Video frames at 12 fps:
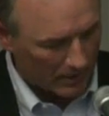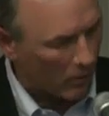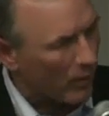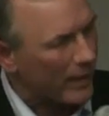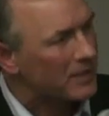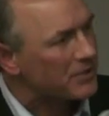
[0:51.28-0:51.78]
Now,
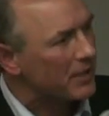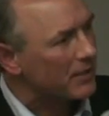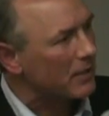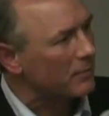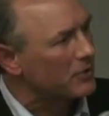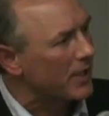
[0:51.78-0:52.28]
when I say
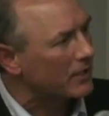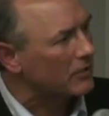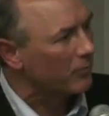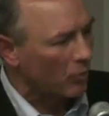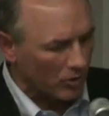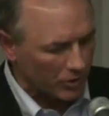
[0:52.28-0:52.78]
that
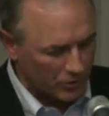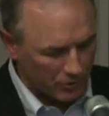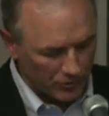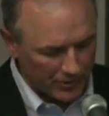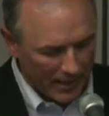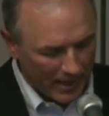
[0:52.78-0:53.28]
objective moral
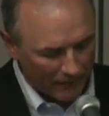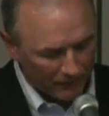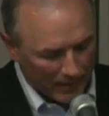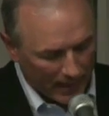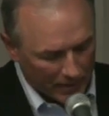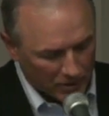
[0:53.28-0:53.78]
truths
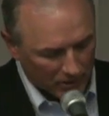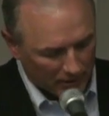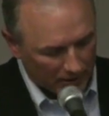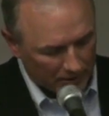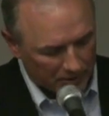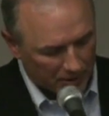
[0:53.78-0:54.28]

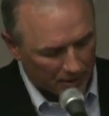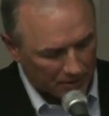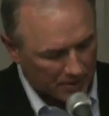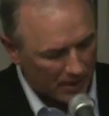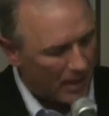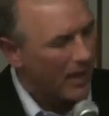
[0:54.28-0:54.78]
actually
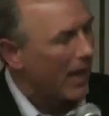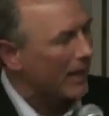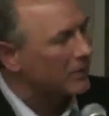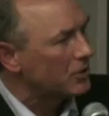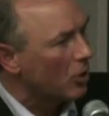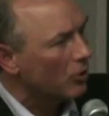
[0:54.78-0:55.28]
exist,
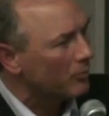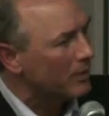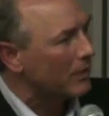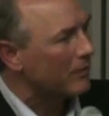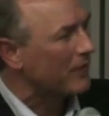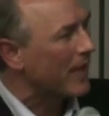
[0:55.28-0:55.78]
I don't
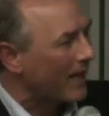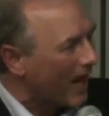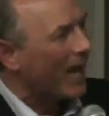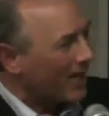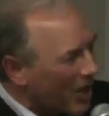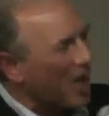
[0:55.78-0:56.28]
mean that
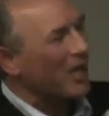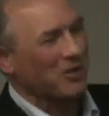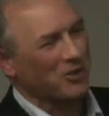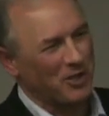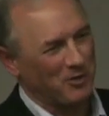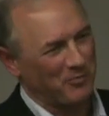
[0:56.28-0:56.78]
I like
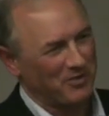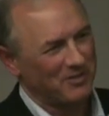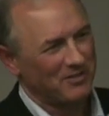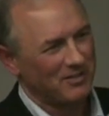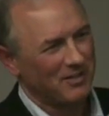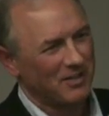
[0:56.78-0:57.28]
them.
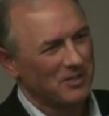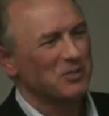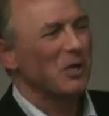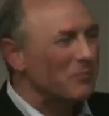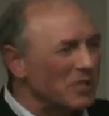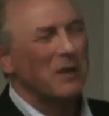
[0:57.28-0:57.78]

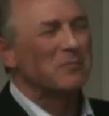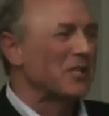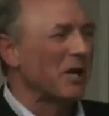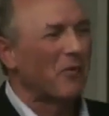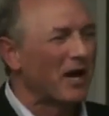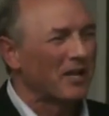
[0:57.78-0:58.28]
Sometimes
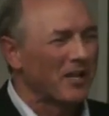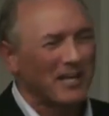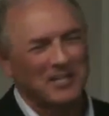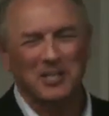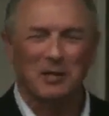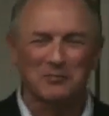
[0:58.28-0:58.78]
I might
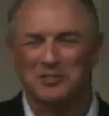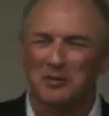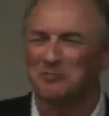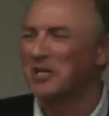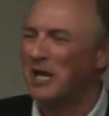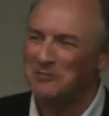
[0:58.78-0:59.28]
like them,
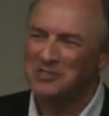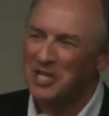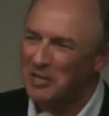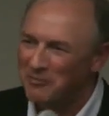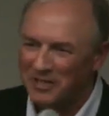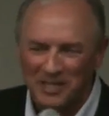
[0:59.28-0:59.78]
sometimes
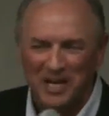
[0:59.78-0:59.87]
I may